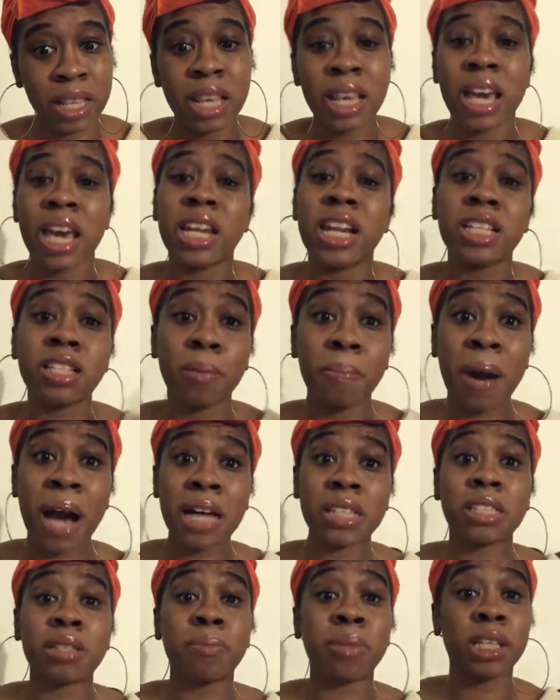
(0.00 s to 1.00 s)
And there's a
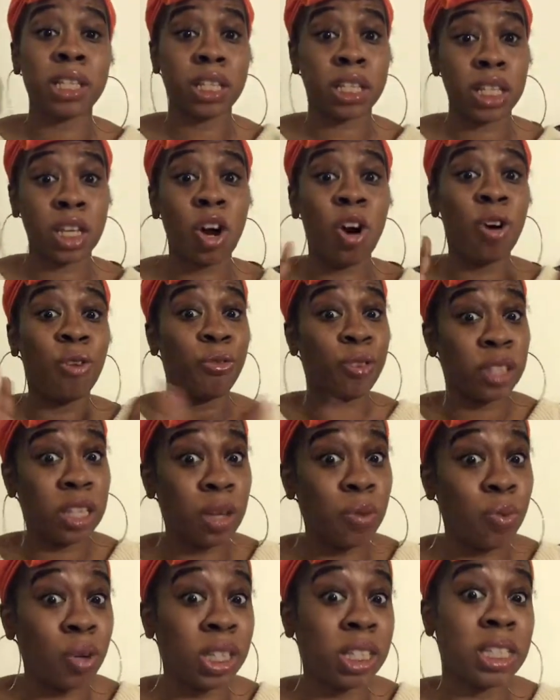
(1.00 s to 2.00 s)
possibility, hopefully,
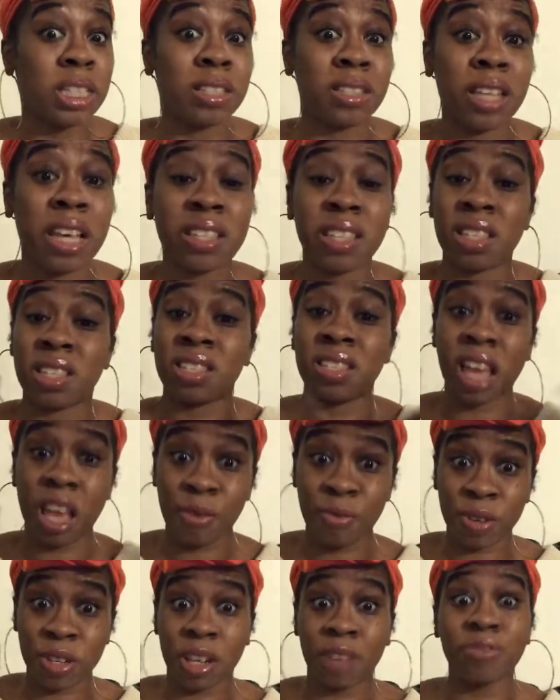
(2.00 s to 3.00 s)
one of these days is
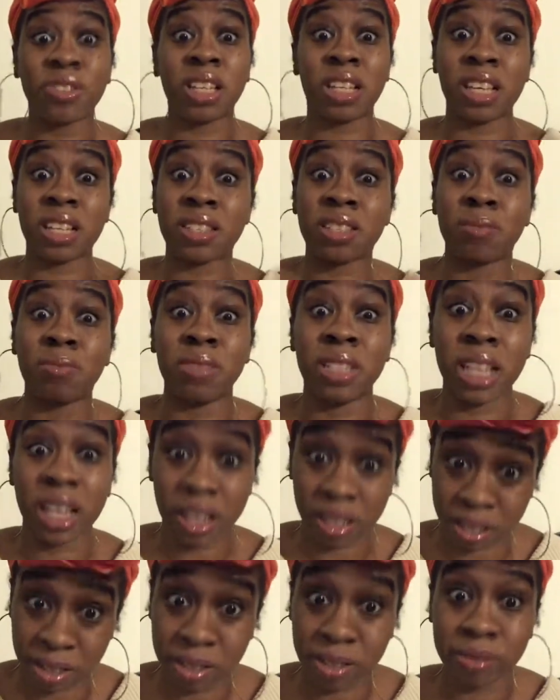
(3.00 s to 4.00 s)
safe enough to get some
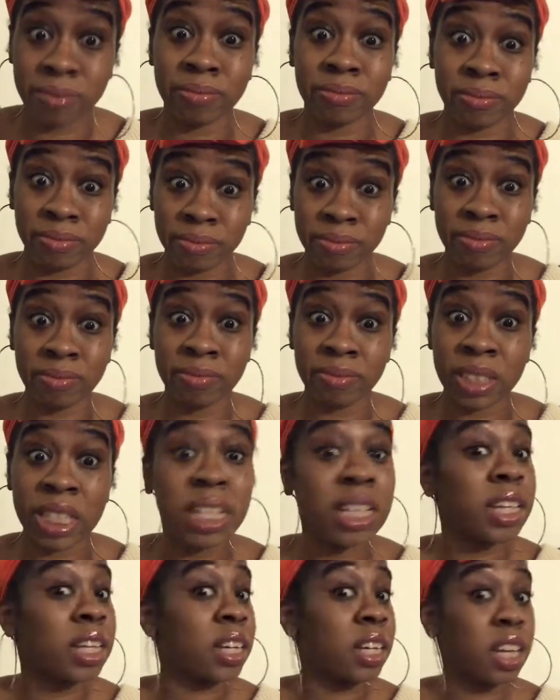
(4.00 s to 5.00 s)
dick.
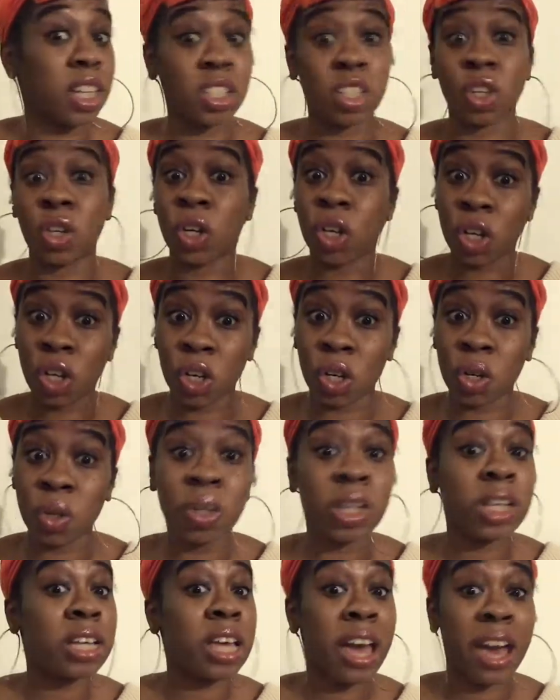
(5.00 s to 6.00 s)
Because a
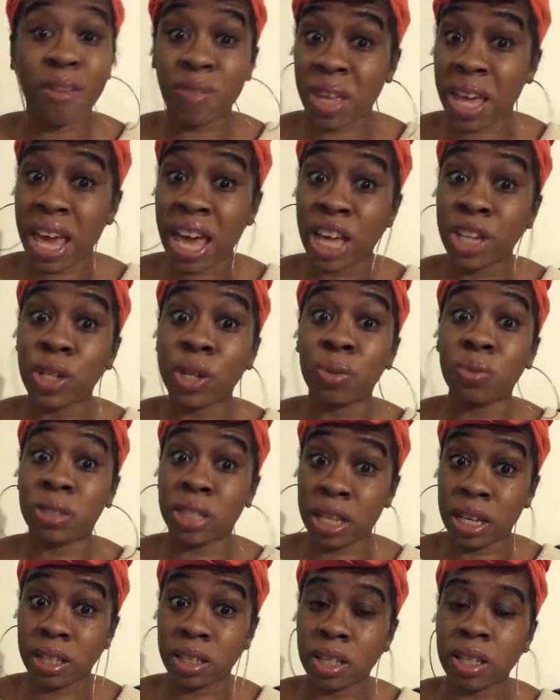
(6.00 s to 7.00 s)
girl haven't had no
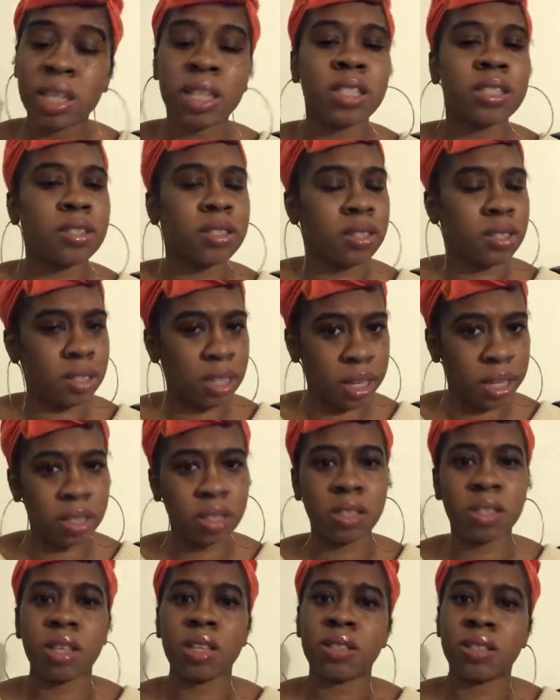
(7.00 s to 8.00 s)
dick
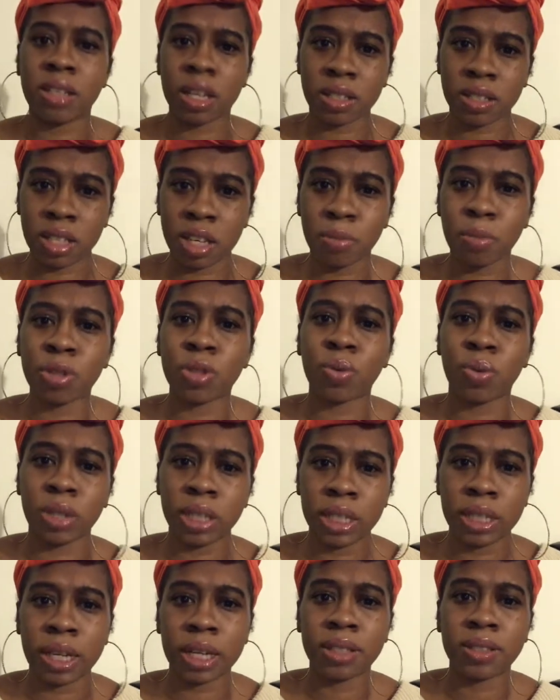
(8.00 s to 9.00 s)
since September
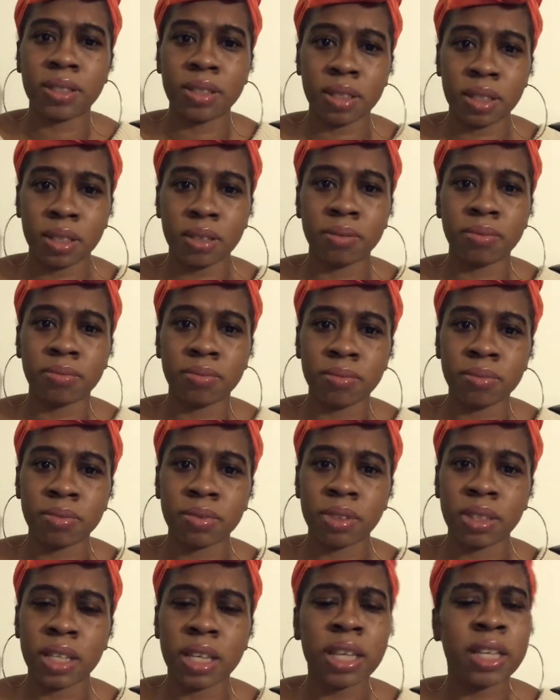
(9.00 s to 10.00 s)
2019.
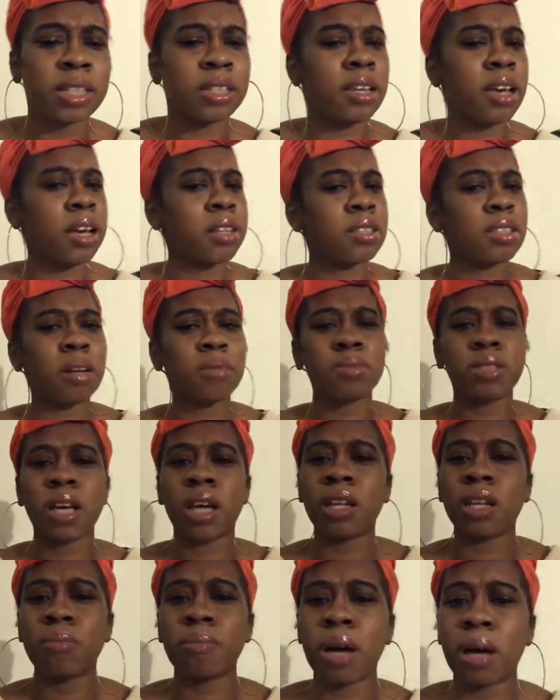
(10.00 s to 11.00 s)
Yes, I'm
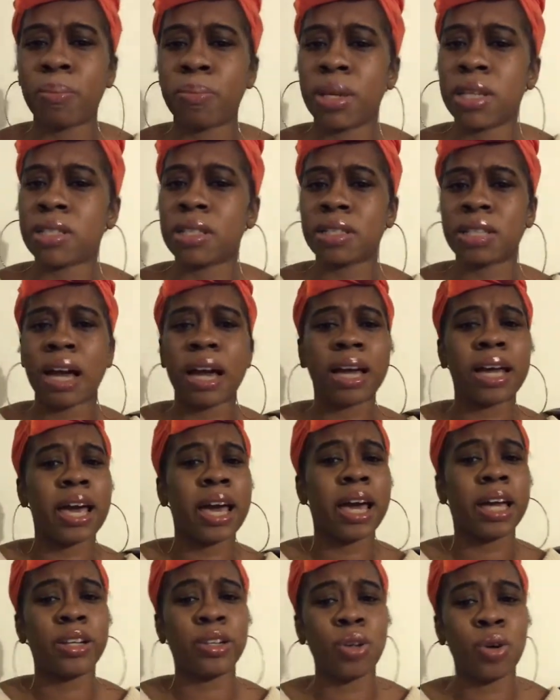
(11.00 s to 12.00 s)
telling my business. I
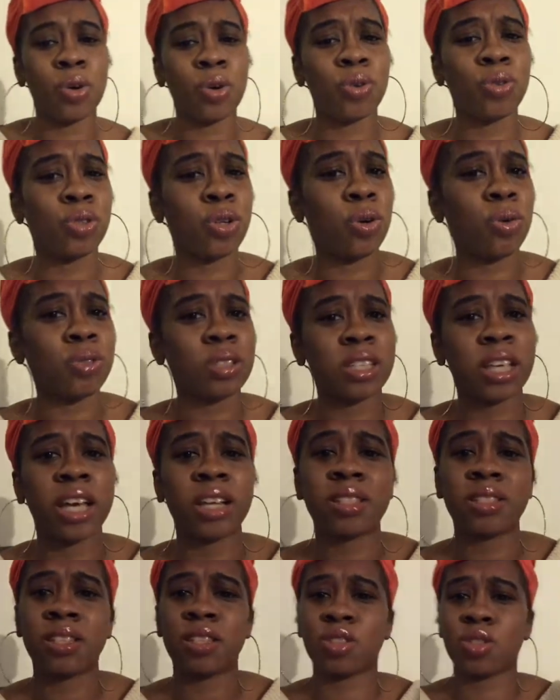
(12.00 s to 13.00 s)
had no
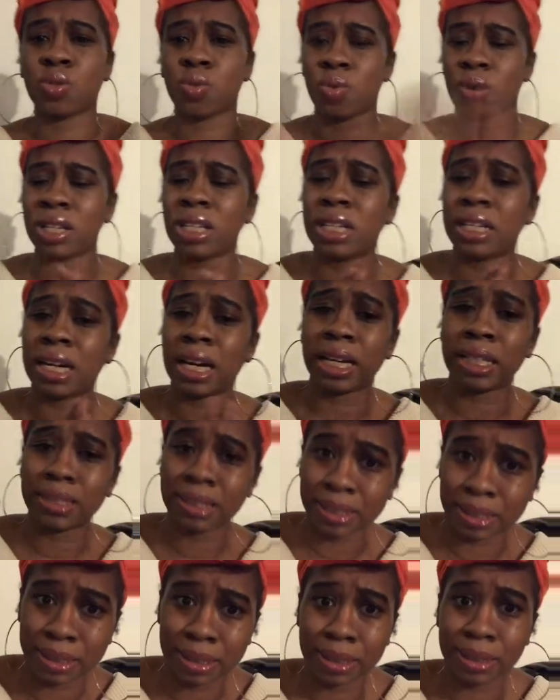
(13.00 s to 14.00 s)
sex since
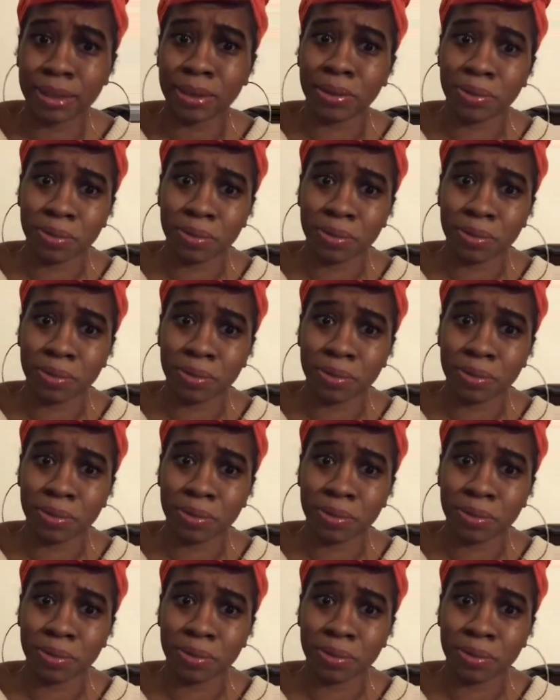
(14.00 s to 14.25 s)
2019.